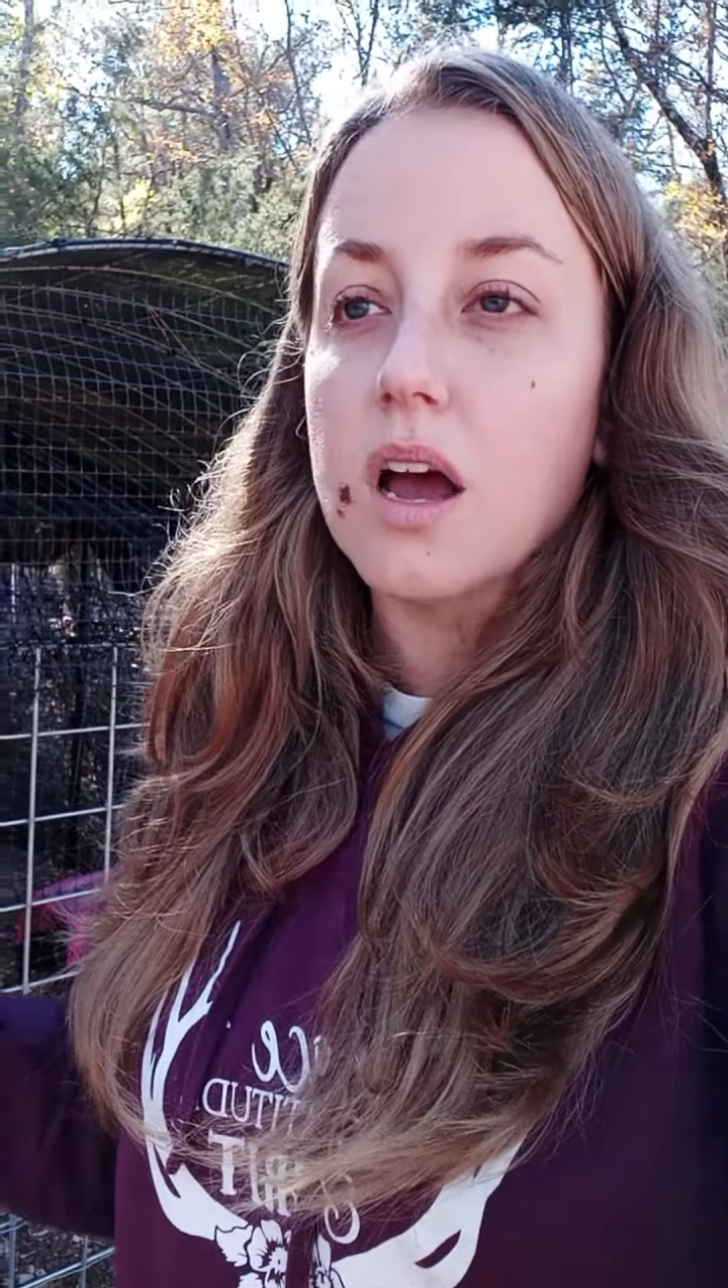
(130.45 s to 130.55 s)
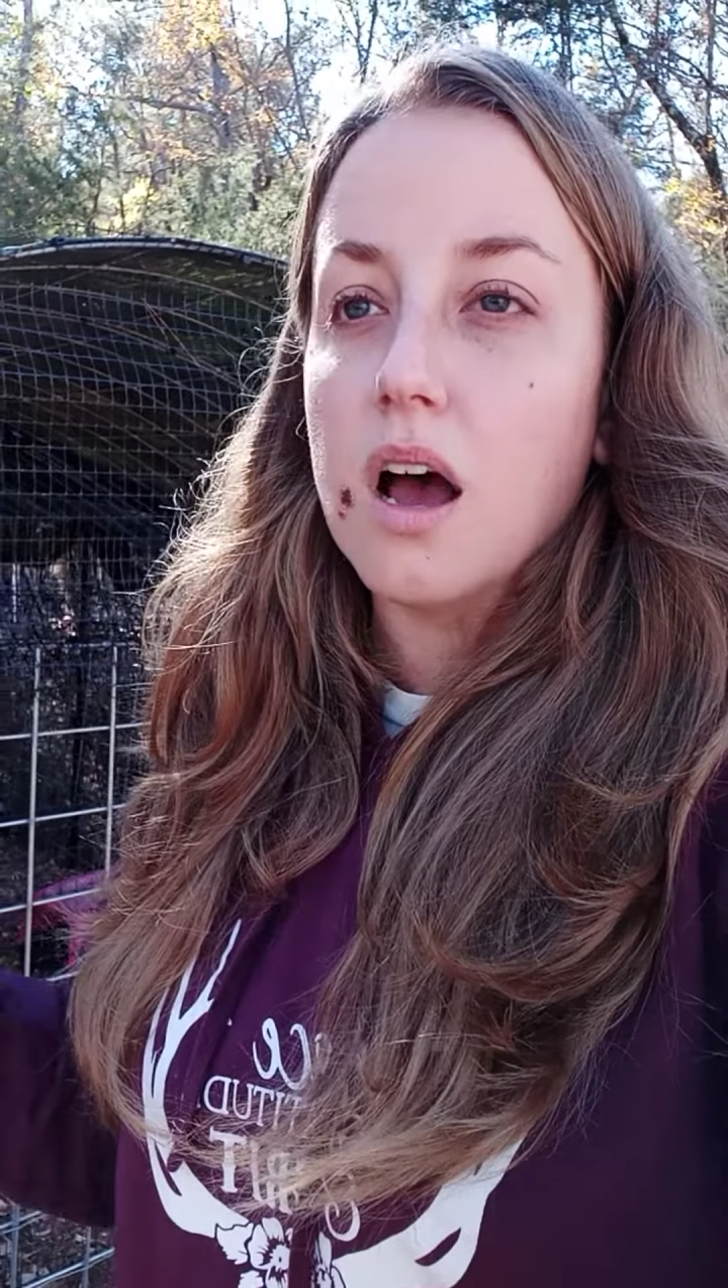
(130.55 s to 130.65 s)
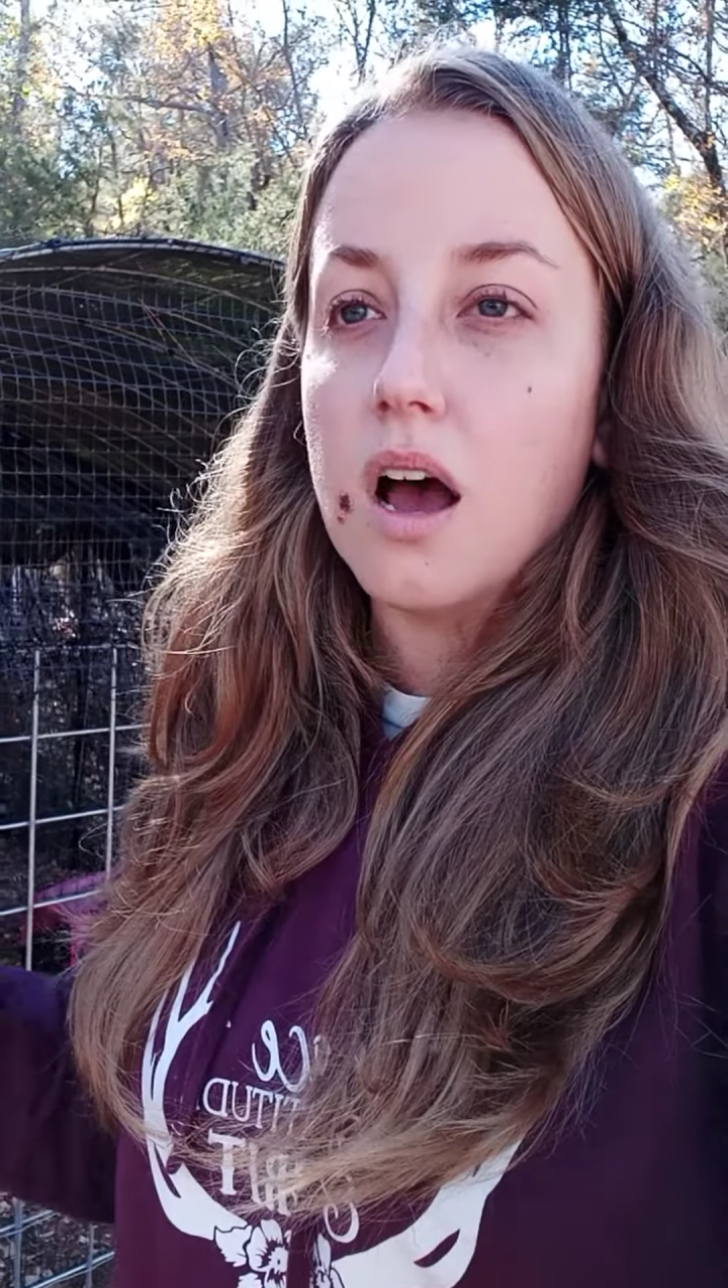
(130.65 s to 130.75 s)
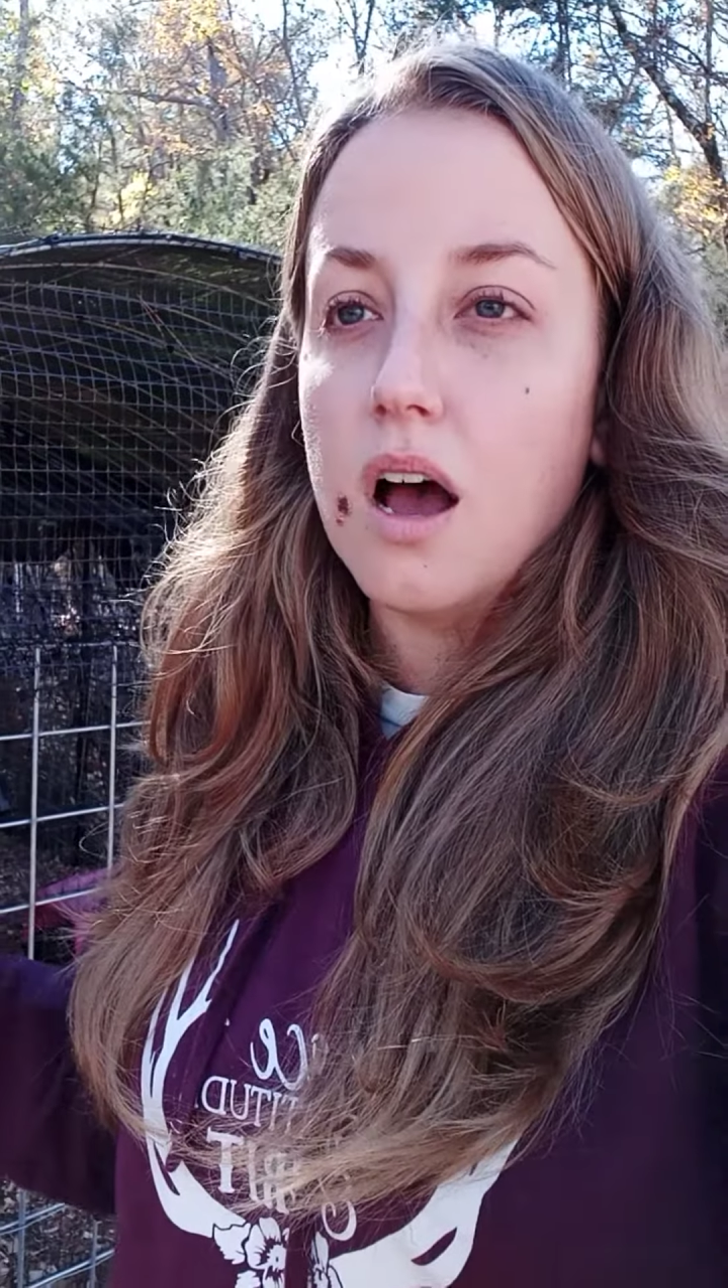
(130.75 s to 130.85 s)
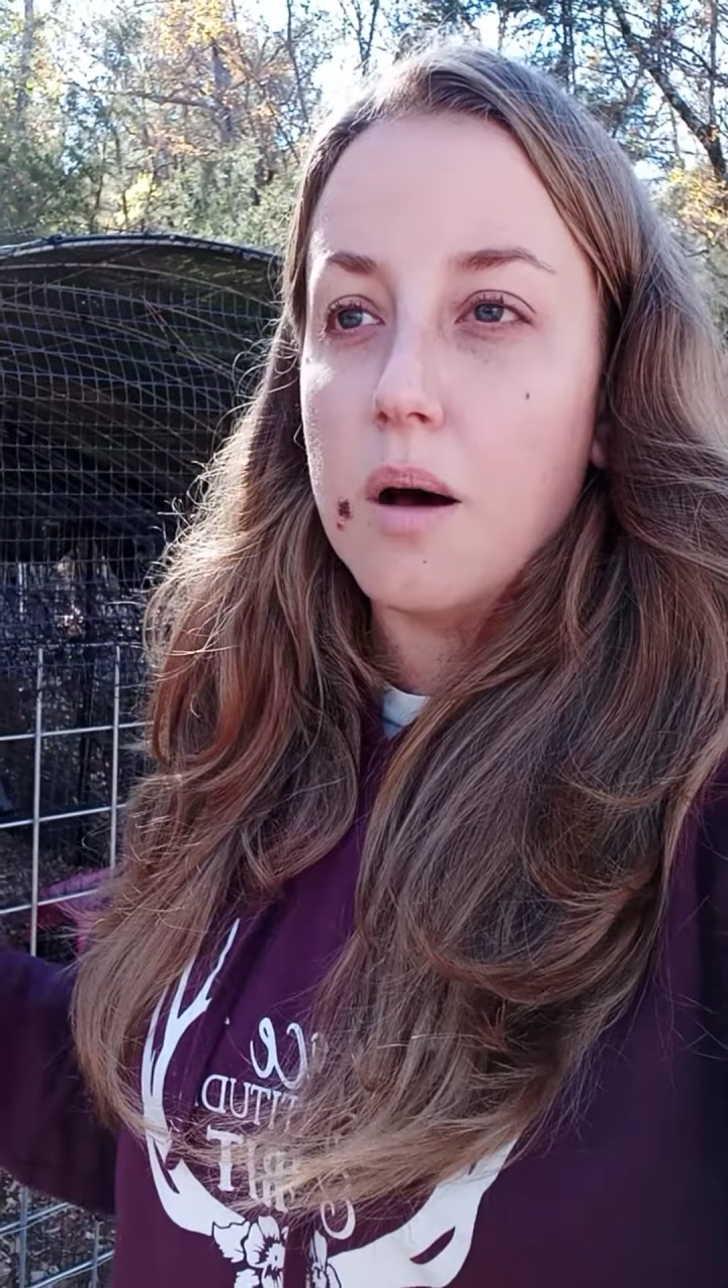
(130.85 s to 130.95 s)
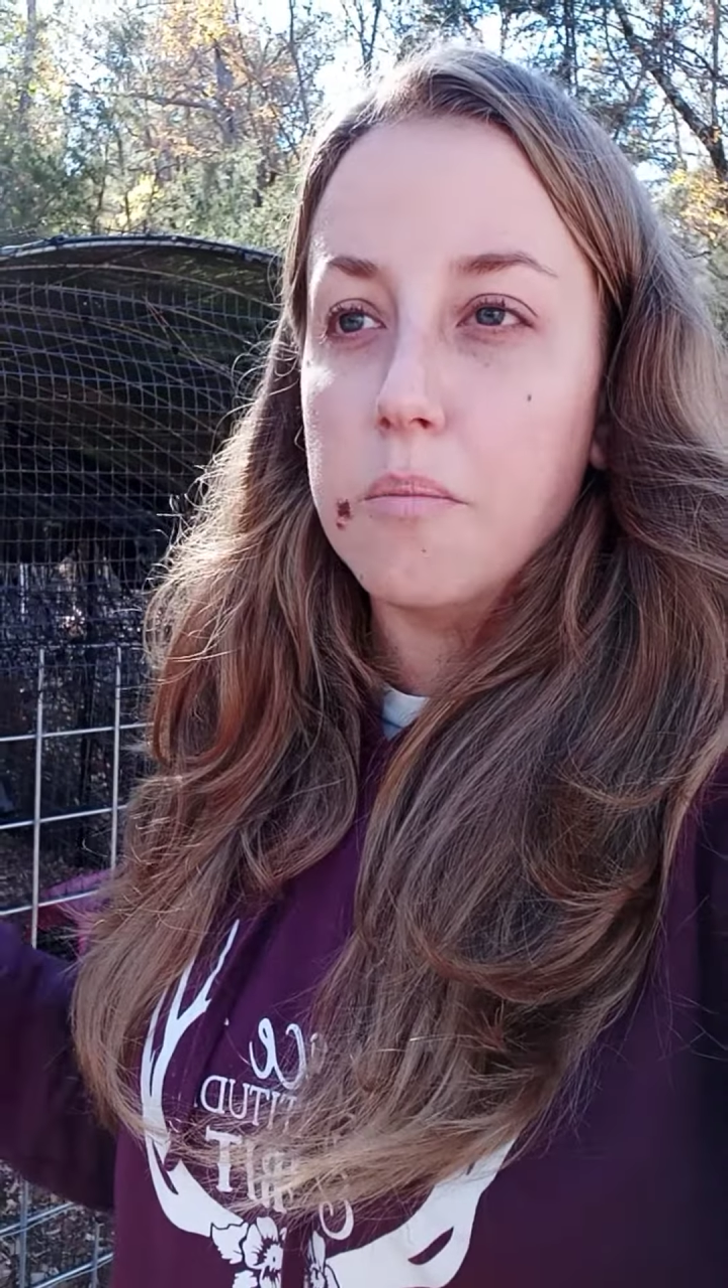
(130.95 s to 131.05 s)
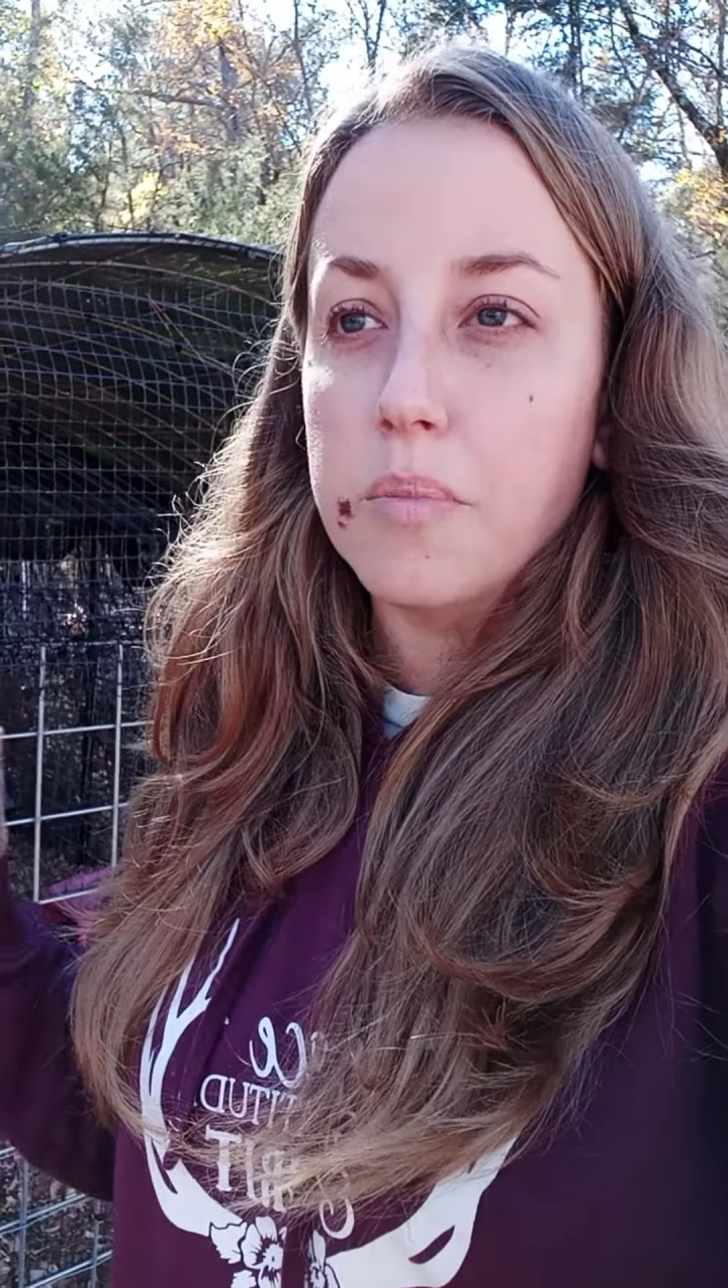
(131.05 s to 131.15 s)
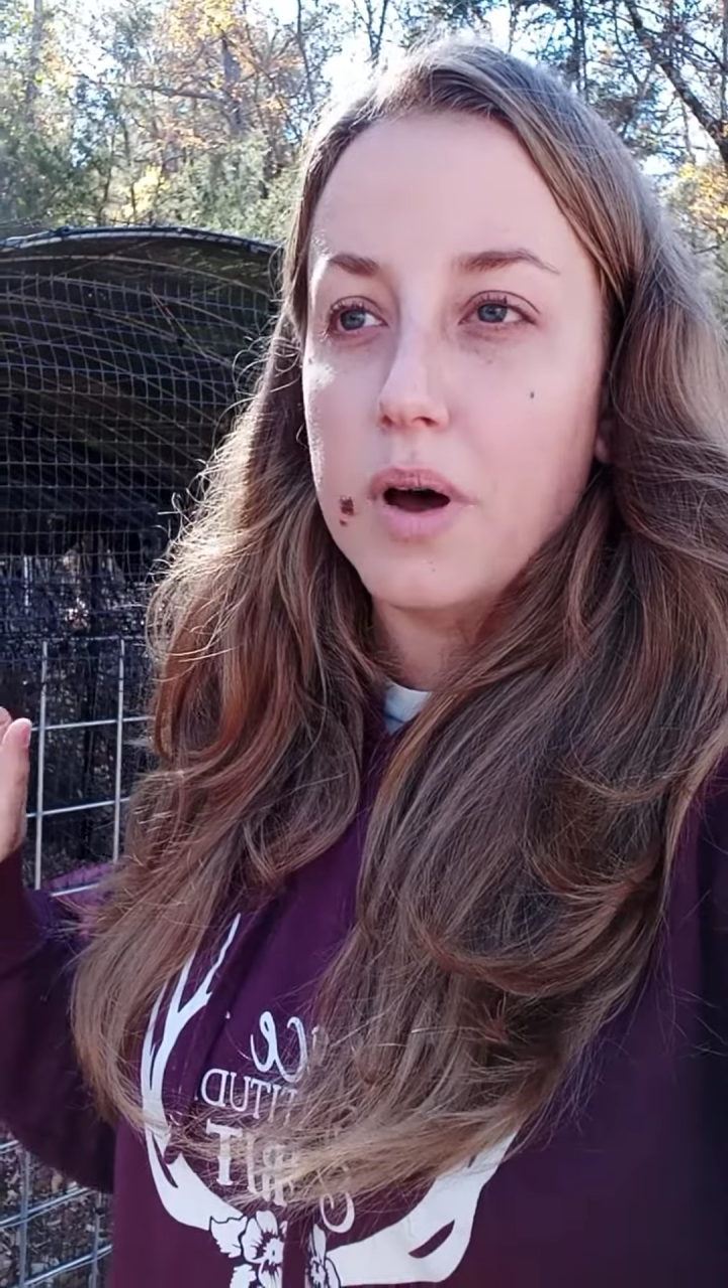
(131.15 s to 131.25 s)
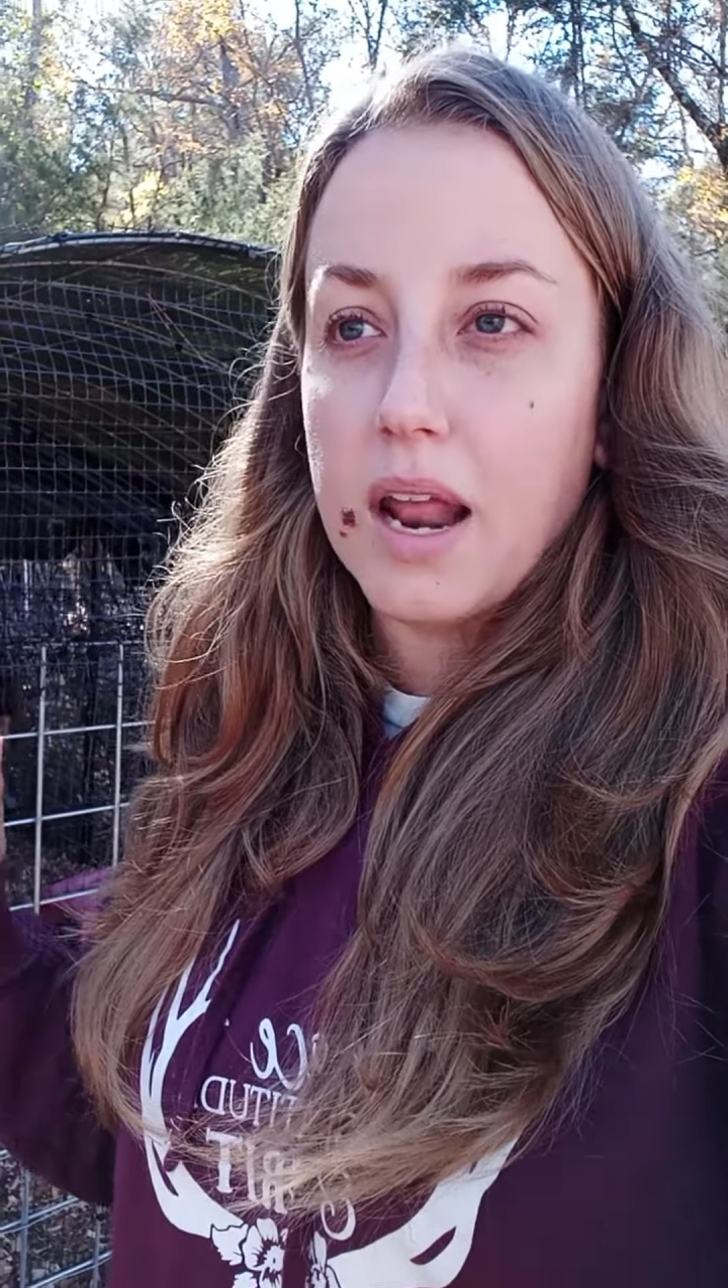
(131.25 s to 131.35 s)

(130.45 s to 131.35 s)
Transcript: um, but